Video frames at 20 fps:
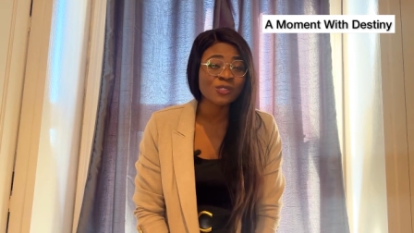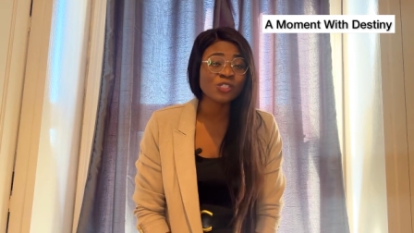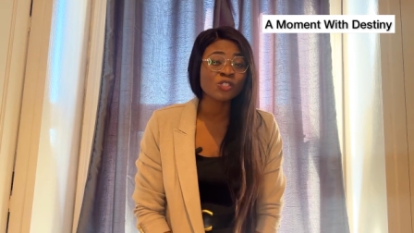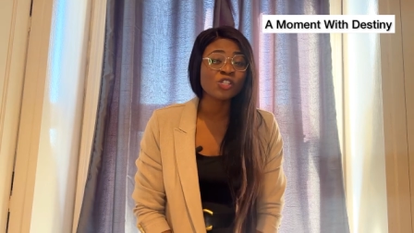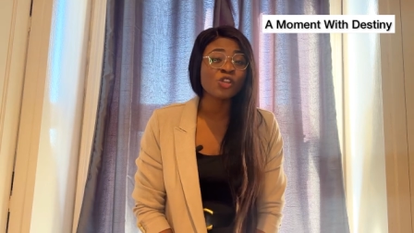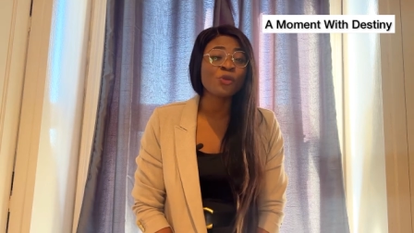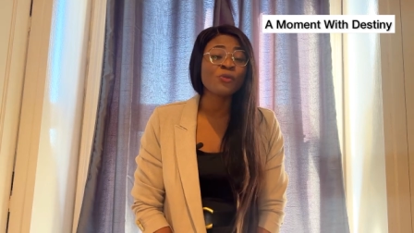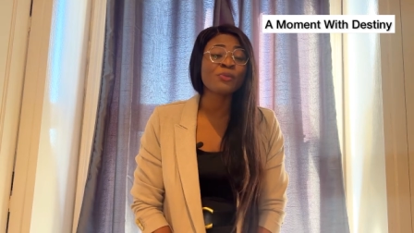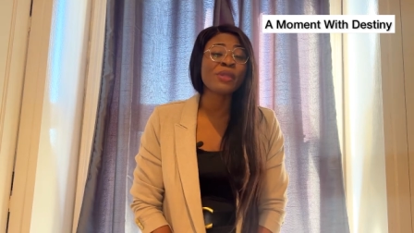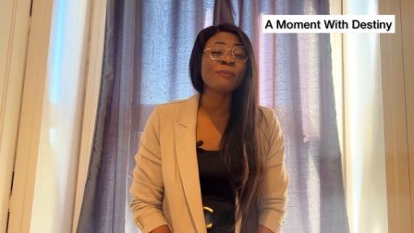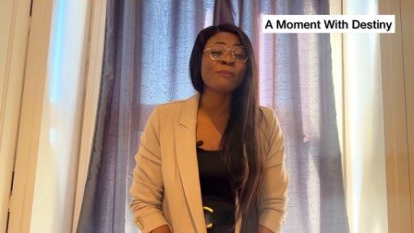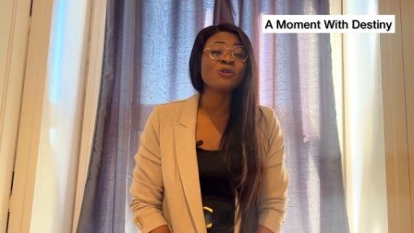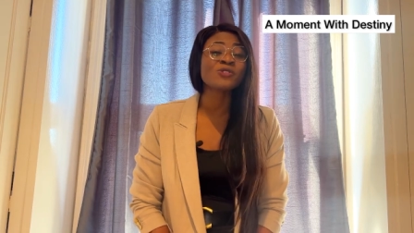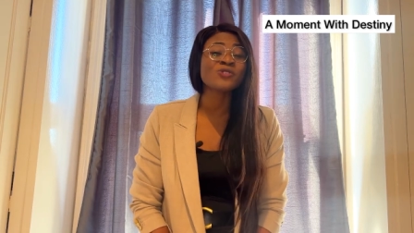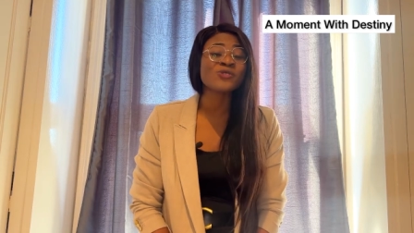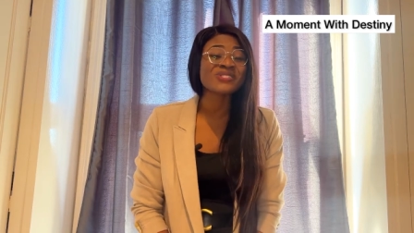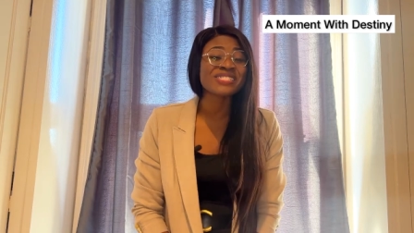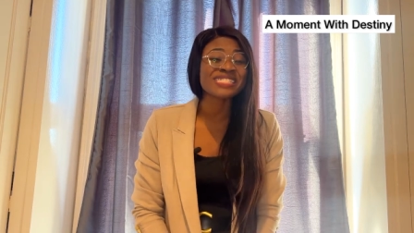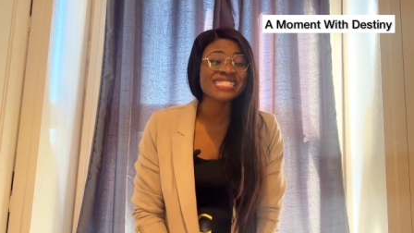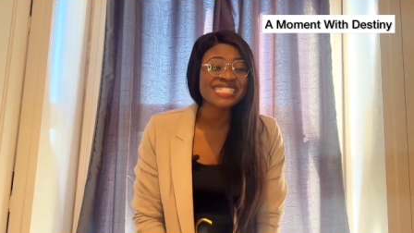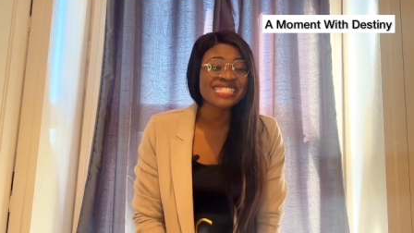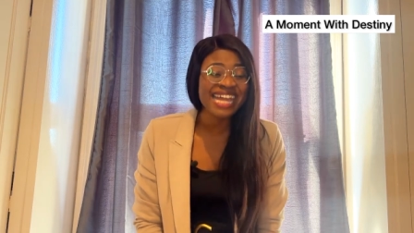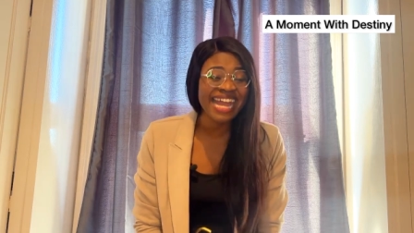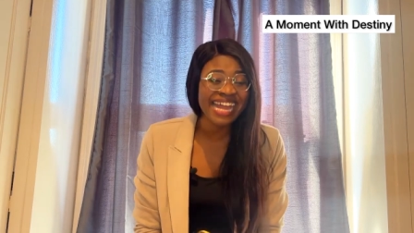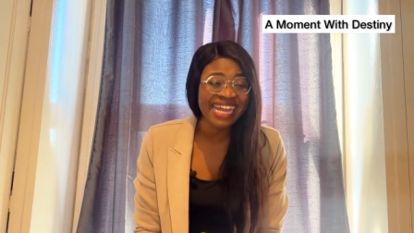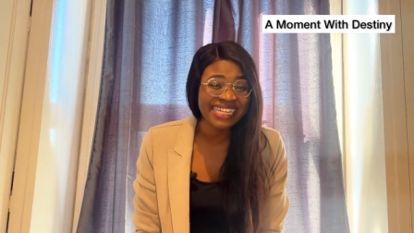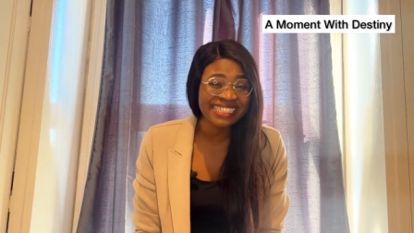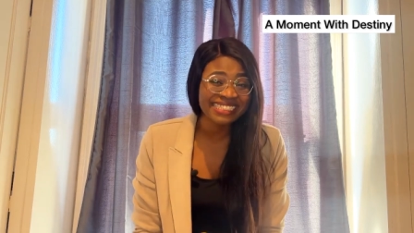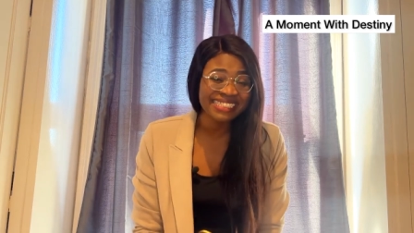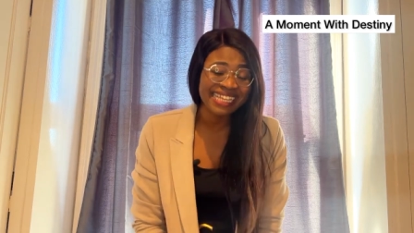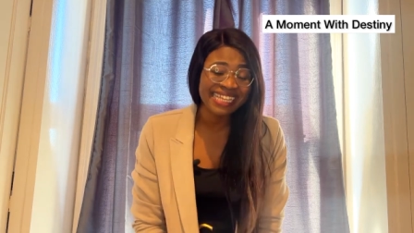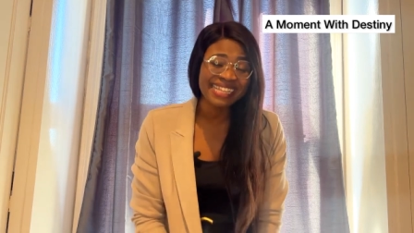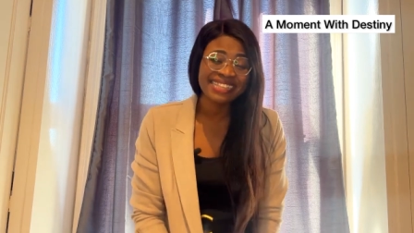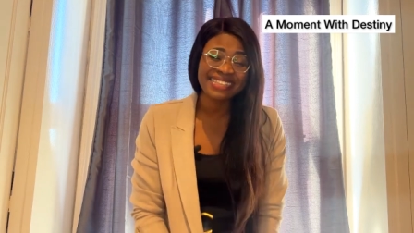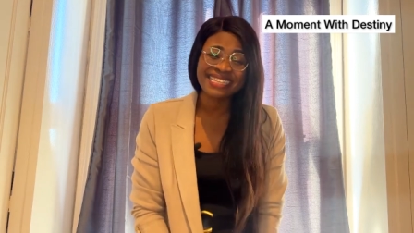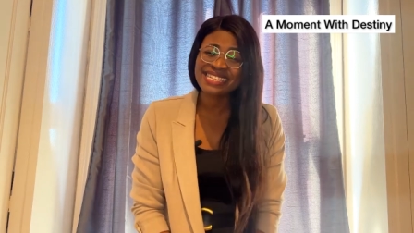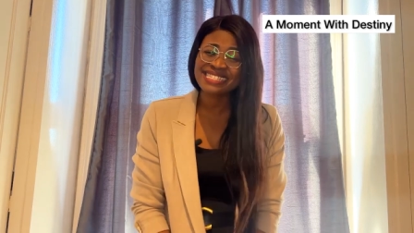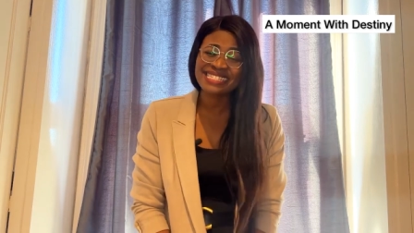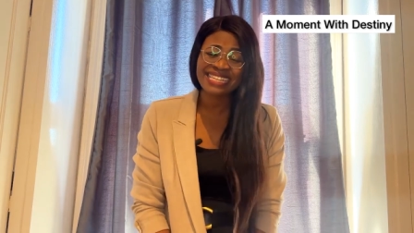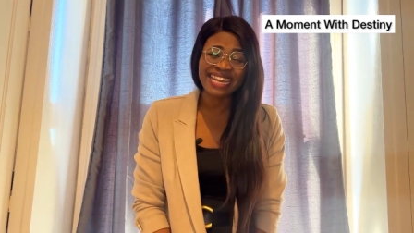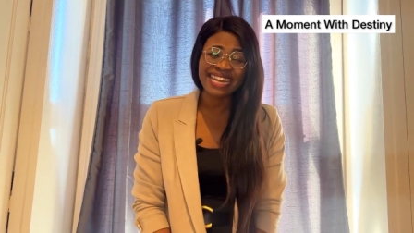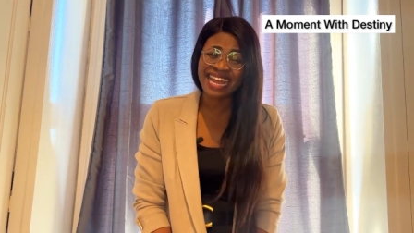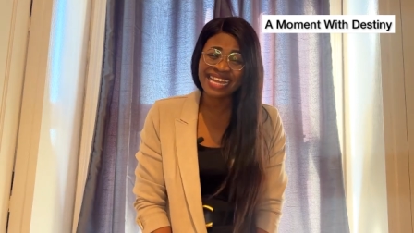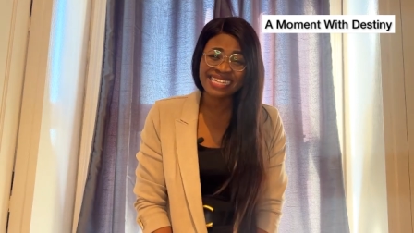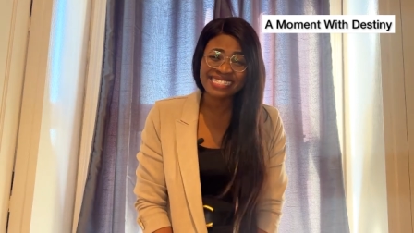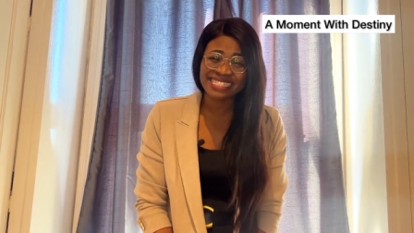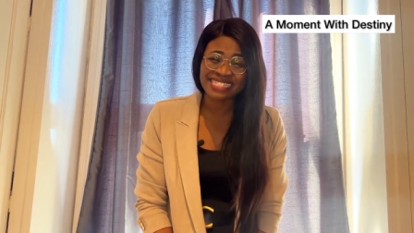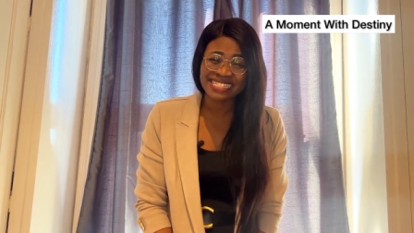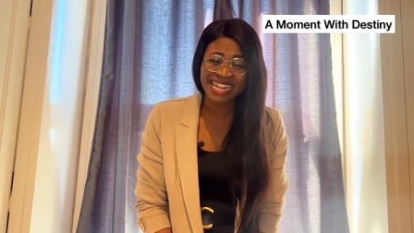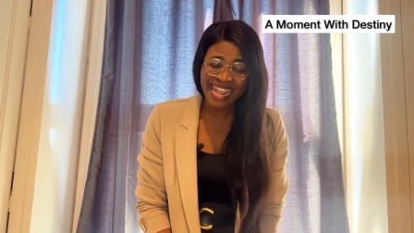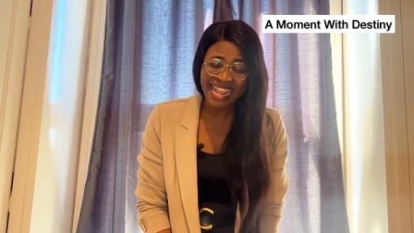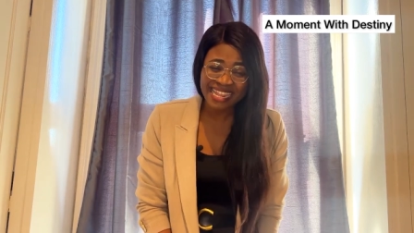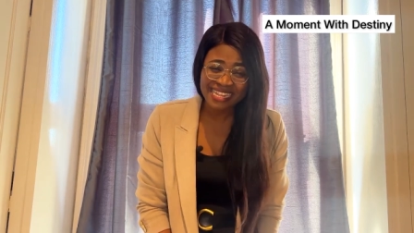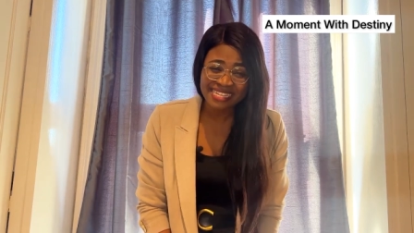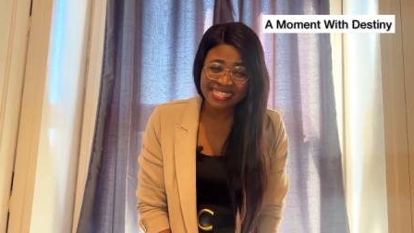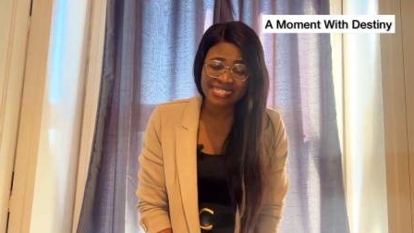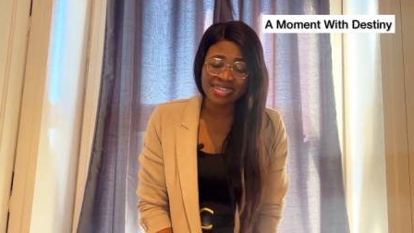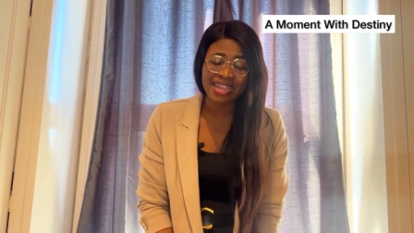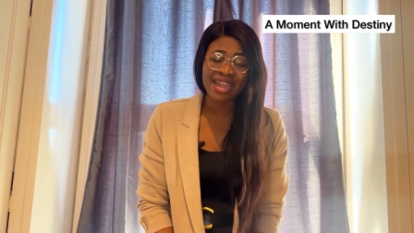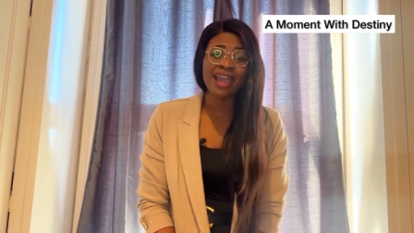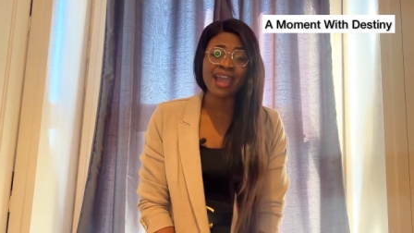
so you will be able to stand in these last days.